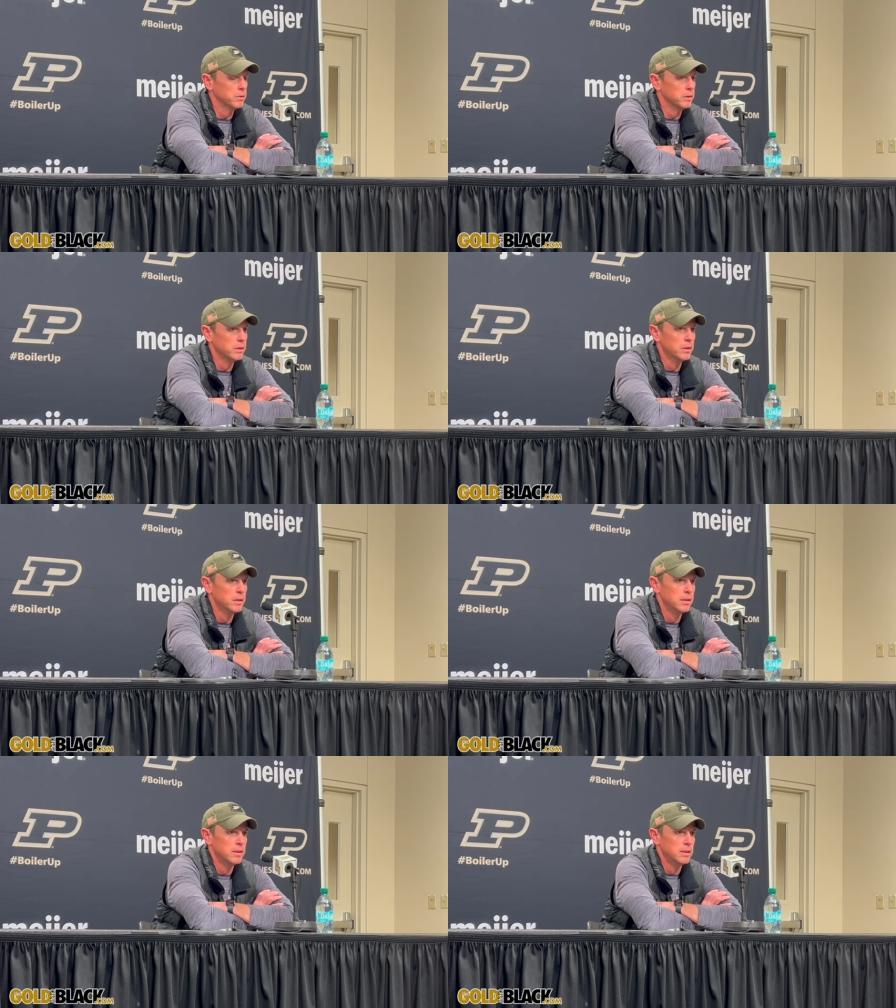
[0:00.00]
And
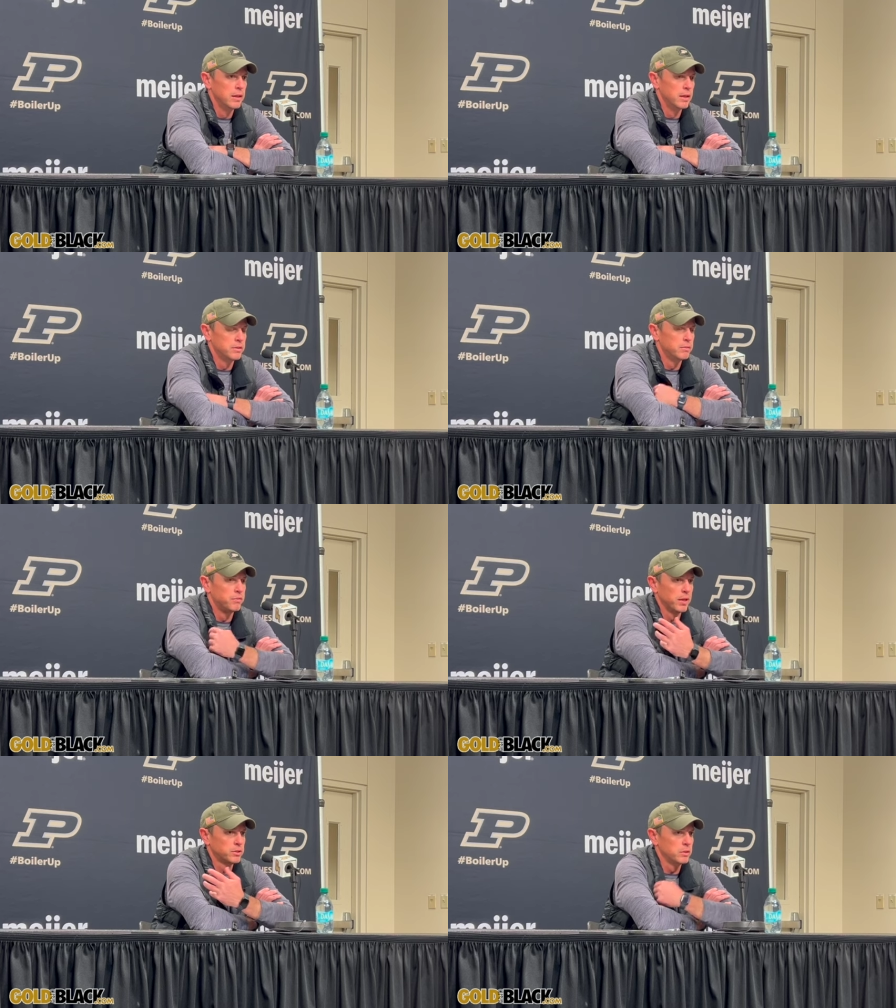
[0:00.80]
it's
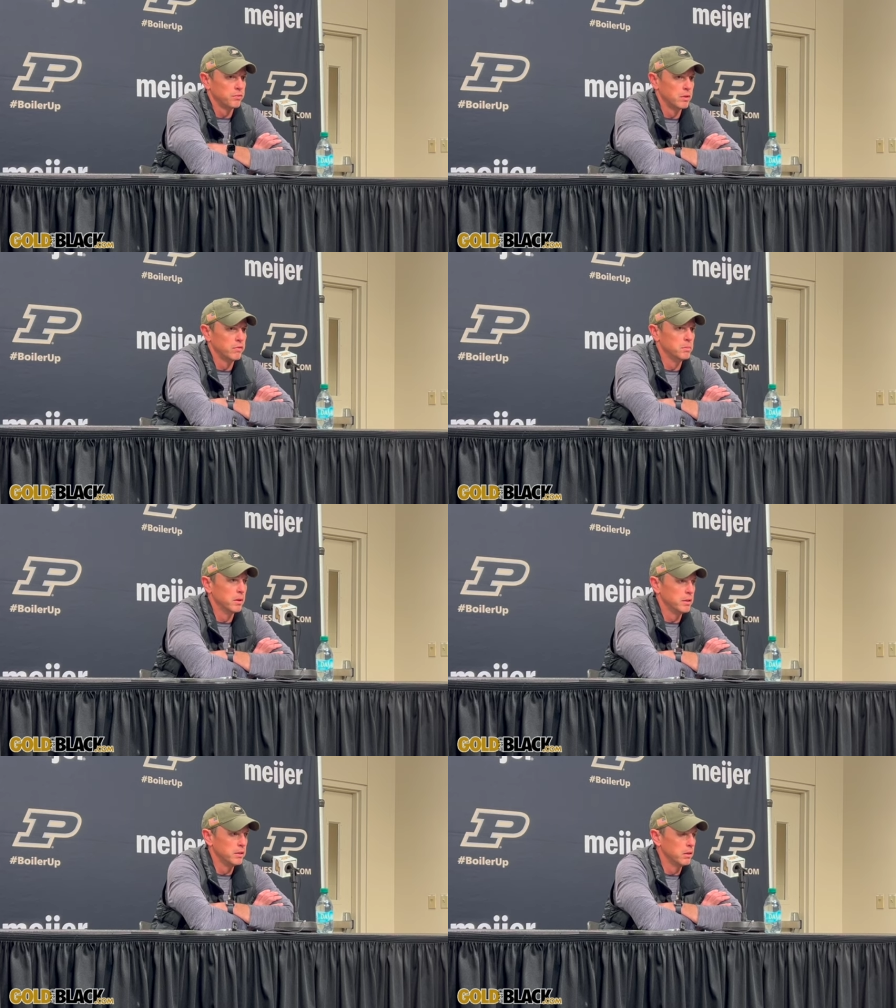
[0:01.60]
infectious for
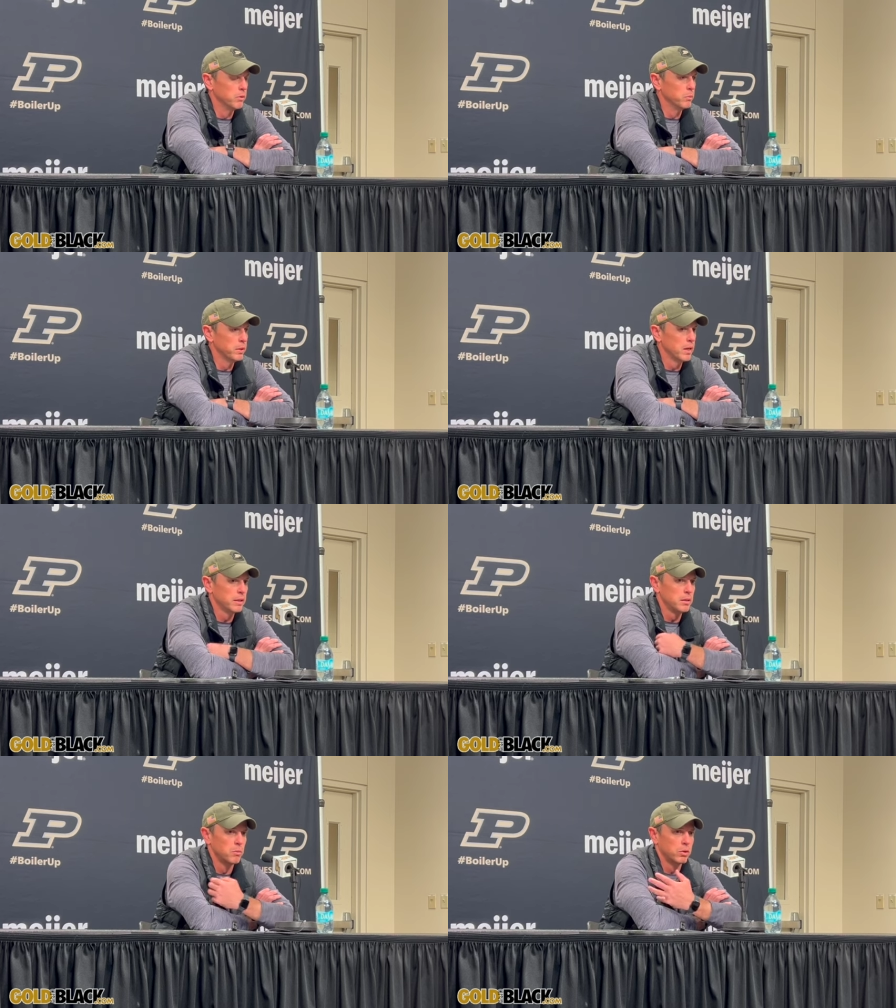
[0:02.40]
everybody, you know, and we got
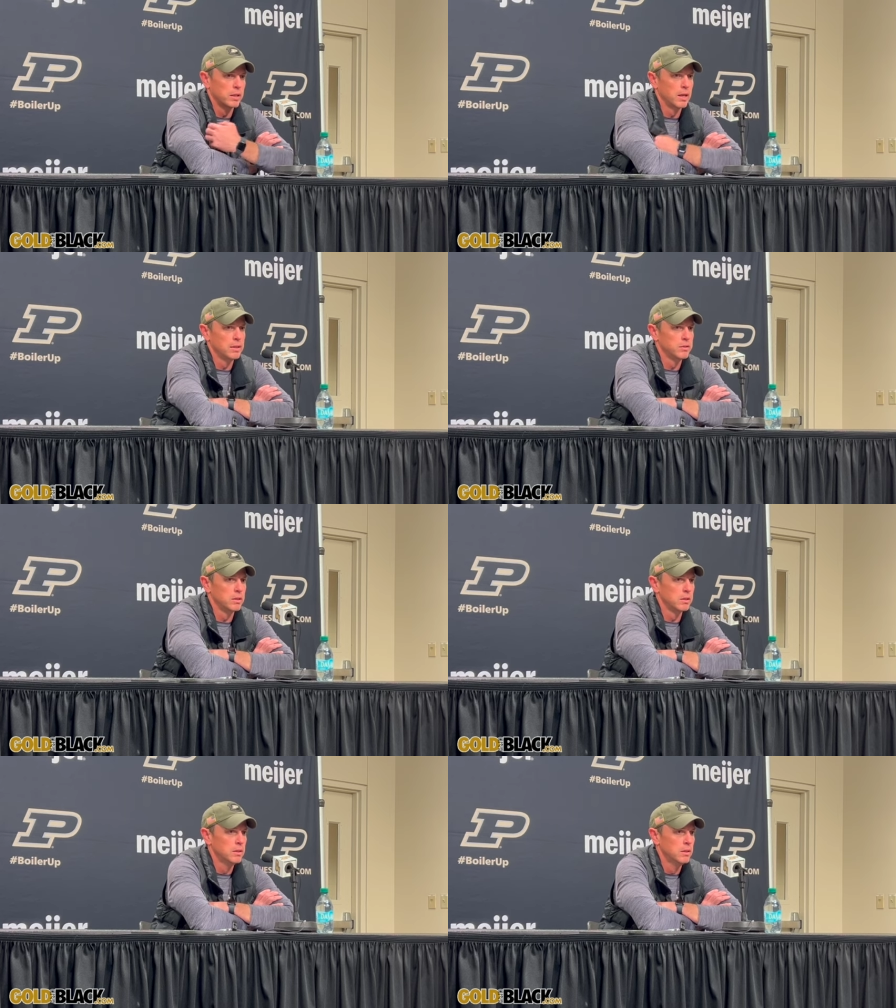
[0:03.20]
to get more guys
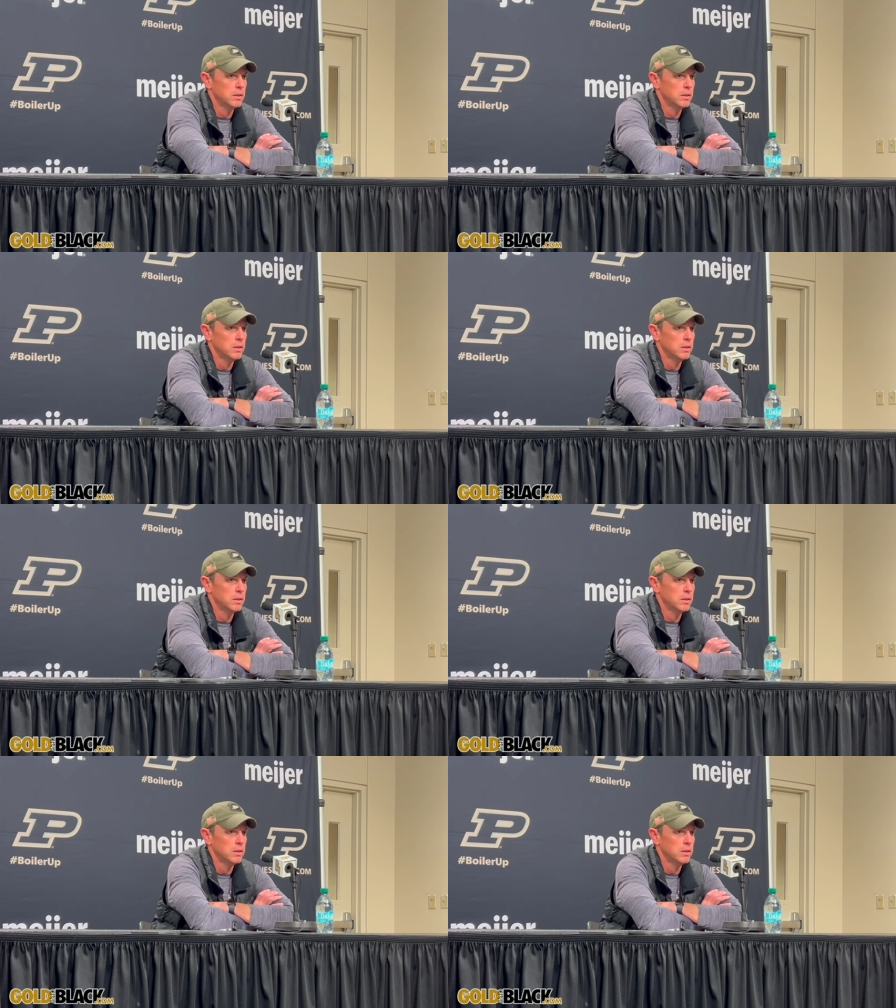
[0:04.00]
to